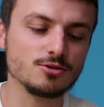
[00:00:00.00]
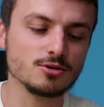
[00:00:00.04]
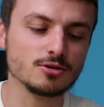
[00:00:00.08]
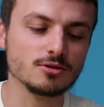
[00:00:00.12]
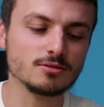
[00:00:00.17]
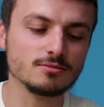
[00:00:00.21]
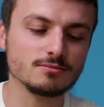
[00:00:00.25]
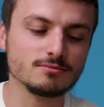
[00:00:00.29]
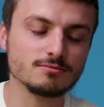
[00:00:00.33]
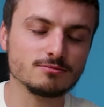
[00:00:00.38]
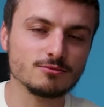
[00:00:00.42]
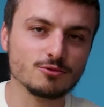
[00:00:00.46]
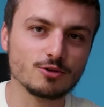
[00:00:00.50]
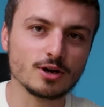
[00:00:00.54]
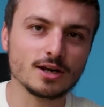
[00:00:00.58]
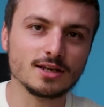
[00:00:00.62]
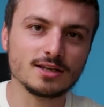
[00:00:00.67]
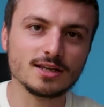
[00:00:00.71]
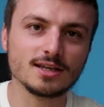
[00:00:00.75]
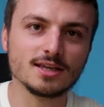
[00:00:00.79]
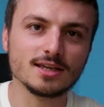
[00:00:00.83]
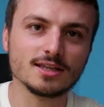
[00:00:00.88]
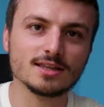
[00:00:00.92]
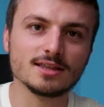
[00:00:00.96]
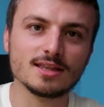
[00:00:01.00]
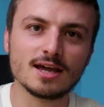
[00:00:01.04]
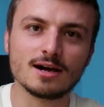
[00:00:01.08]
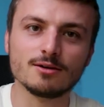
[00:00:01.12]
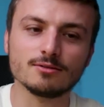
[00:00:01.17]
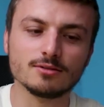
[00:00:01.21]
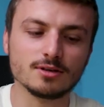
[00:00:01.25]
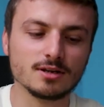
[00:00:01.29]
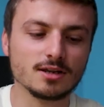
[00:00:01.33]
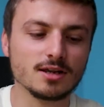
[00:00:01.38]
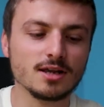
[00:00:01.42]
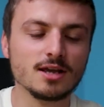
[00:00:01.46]
you're writing it
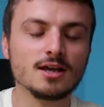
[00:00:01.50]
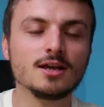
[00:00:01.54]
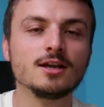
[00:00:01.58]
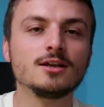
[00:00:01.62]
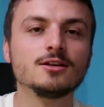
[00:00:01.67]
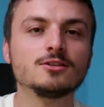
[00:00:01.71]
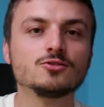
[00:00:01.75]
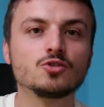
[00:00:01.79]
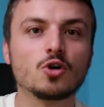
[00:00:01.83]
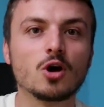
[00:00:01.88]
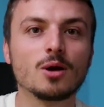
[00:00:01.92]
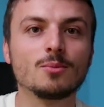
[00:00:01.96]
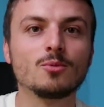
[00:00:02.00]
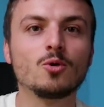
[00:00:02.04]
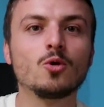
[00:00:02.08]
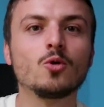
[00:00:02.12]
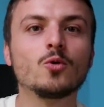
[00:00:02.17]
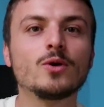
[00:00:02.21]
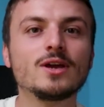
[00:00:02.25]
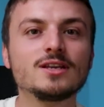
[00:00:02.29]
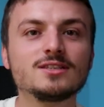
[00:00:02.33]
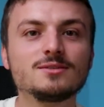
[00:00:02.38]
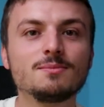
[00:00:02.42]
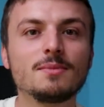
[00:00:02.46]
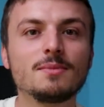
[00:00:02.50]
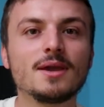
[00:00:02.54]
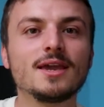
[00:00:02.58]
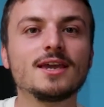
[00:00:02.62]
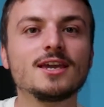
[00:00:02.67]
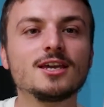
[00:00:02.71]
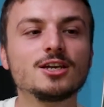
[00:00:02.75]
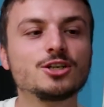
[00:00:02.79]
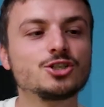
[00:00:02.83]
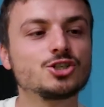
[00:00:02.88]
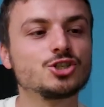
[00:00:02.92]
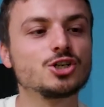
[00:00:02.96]
down. So I'm always
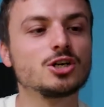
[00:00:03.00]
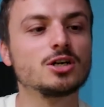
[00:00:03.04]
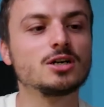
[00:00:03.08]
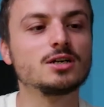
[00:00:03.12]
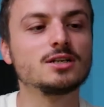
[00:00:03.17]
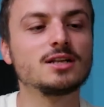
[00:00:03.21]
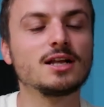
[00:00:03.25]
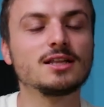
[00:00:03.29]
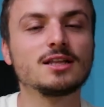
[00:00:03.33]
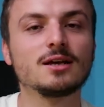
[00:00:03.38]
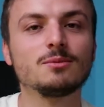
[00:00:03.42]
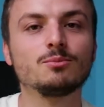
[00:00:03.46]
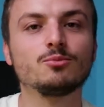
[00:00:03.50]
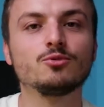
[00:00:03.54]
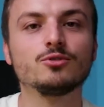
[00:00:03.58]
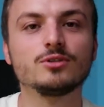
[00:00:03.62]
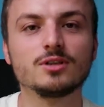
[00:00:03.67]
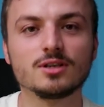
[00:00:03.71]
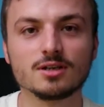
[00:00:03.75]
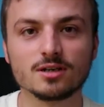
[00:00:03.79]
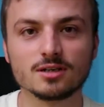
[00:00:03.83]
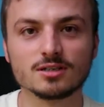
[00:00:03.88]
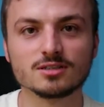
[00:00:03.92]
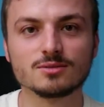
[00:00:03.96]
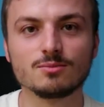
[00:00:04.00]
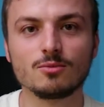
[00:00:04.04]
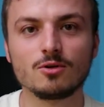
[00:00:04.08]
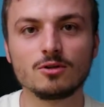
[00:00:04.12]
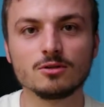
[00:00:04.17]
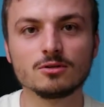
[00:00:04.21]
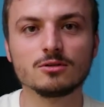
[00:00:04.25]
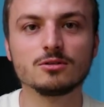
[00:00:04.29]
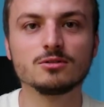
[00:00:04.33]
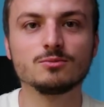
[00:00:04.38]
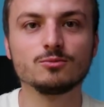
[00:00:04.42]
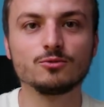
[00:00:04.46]
making sure that I'm putting a small
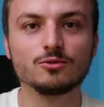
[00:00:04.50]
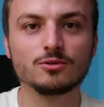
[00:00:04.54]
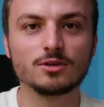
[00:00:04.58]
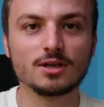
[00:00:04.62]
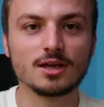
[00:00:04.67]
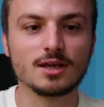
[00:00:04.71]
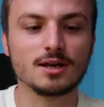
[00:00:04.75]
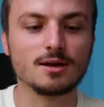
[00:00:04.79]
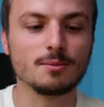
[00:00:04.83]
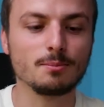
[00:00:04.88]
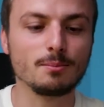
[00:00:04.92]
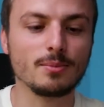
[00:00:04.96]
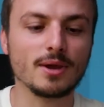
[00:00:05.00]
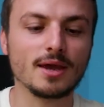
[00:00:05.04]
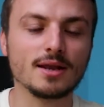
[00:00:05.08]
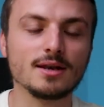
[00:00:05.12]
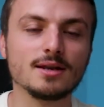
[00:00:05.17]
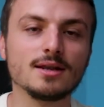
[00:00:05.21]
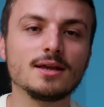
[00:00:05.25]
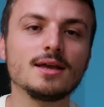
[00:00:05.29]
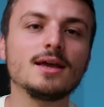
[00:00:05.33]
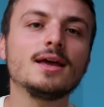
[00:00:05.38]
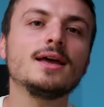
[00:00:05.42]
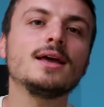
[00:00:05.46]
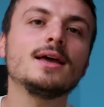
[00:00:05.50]
notebook and a pen